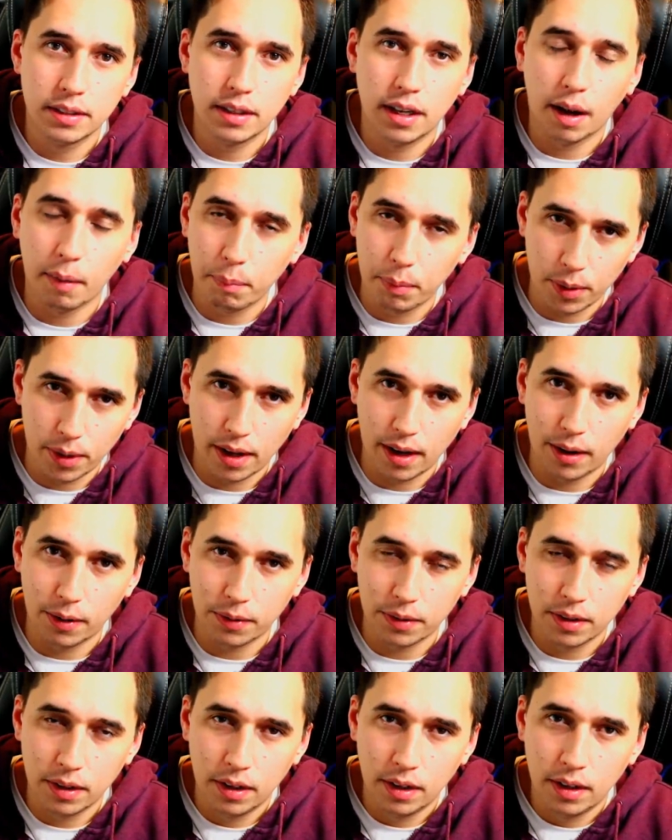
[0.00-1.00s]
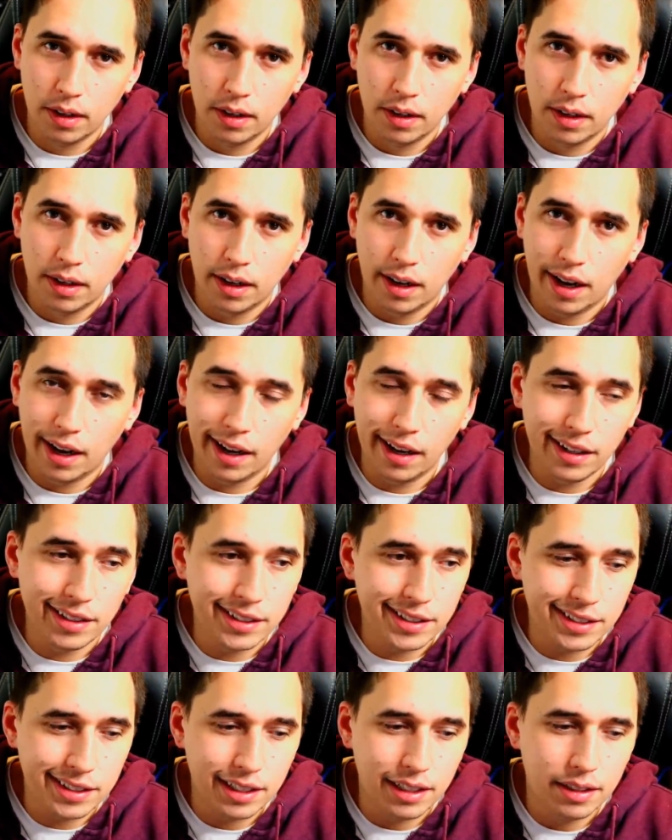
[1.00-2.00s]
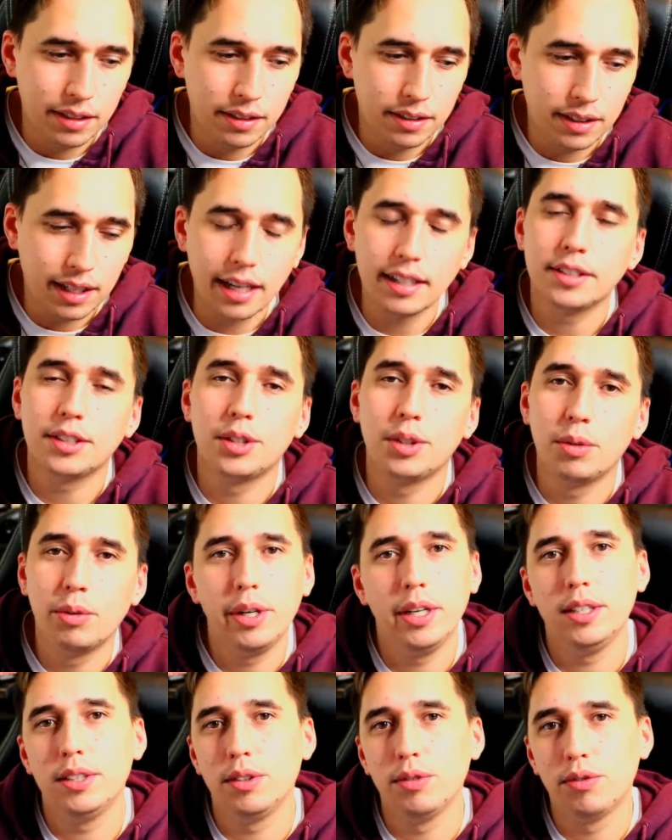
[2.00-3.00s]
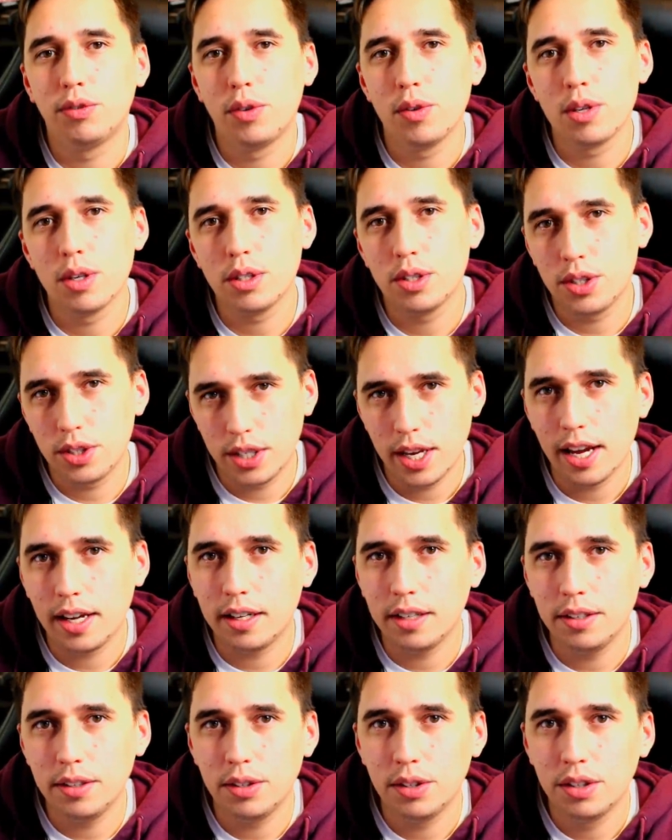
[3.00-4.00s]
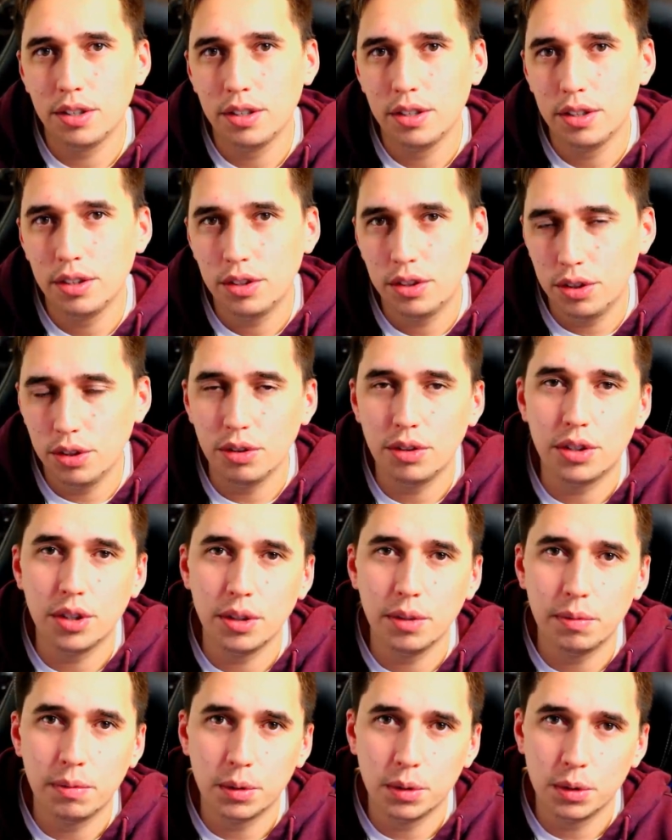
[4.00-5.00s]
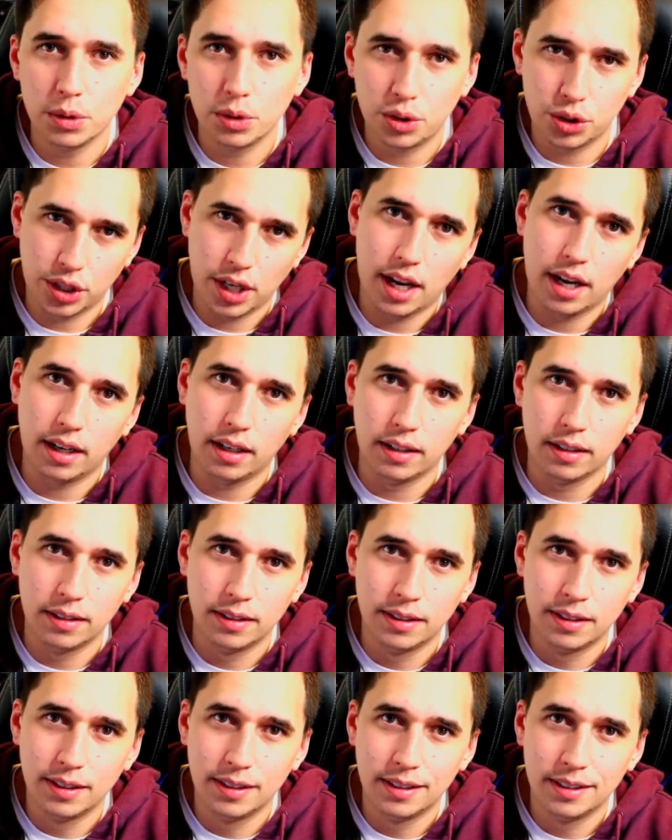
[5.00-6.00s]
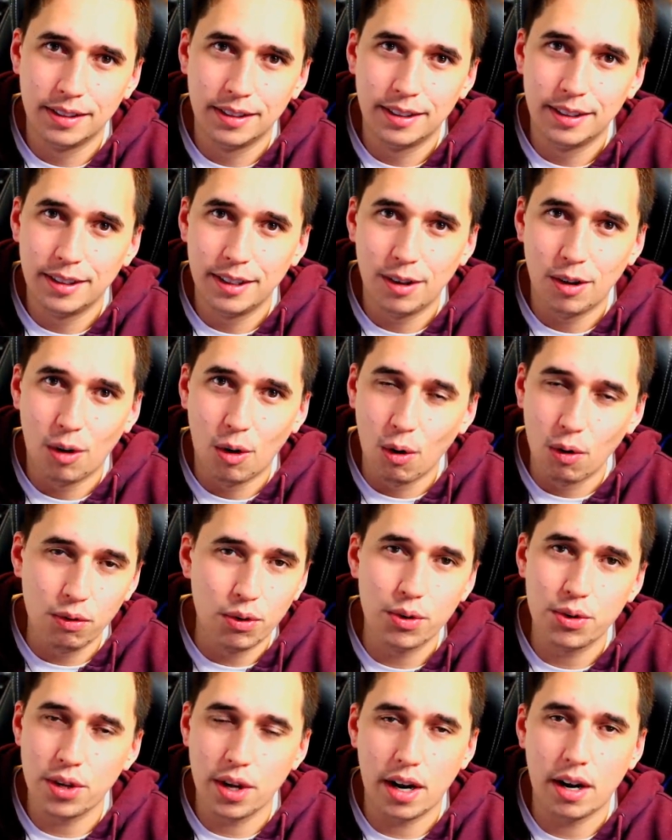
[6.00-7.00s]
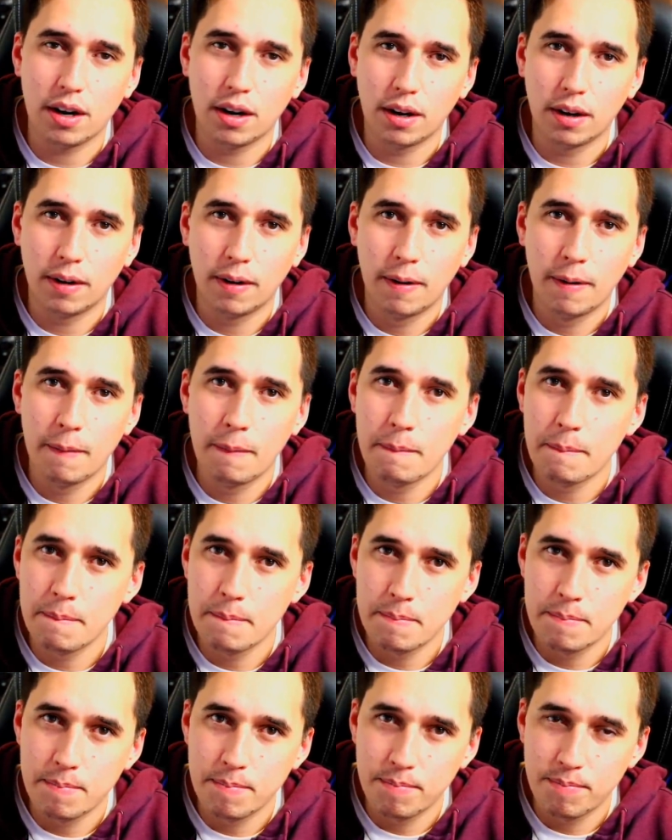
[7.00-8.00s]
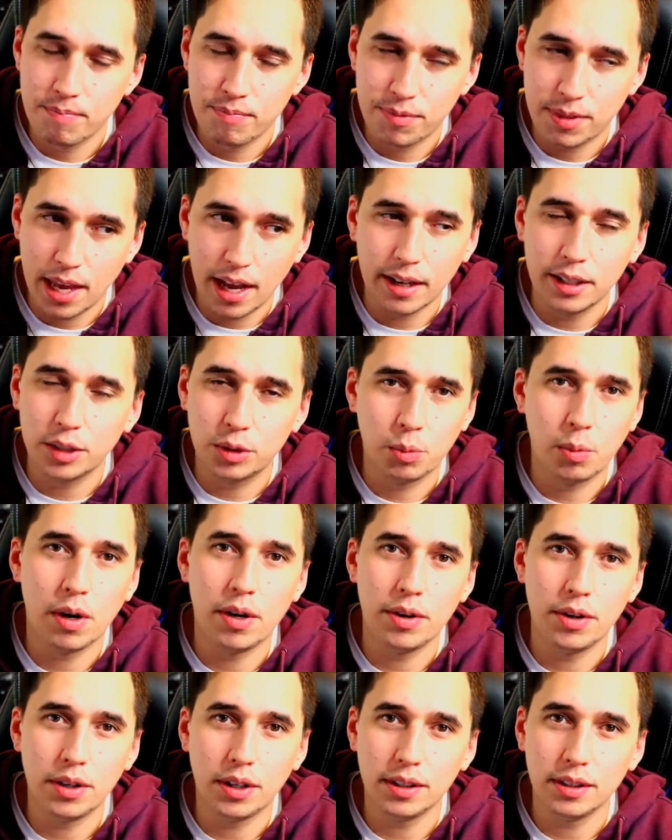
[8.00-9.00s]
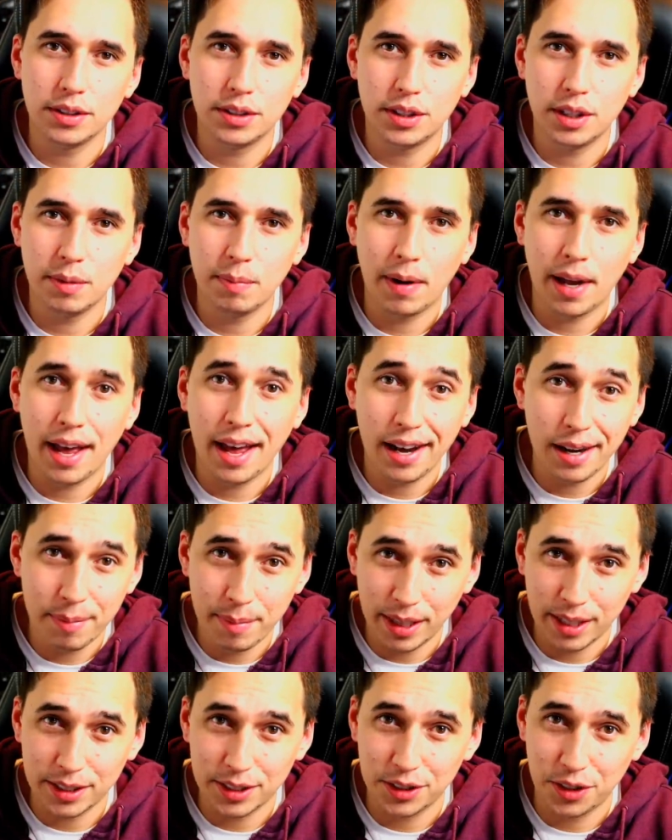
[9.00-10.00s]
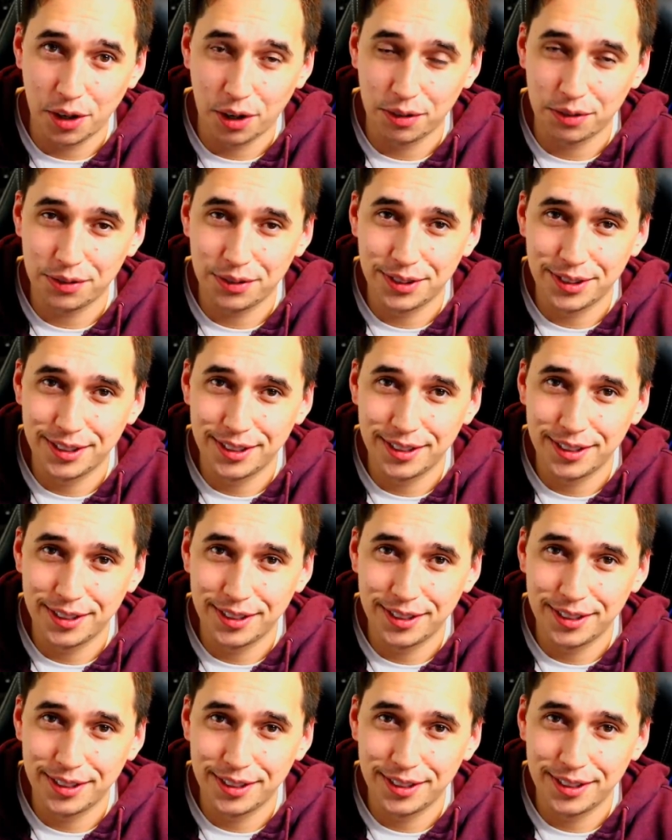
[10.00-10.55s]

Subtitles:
I put out. And that's the reason for the second YouTube channel. Over there, that is where you're going to see my anime stuff.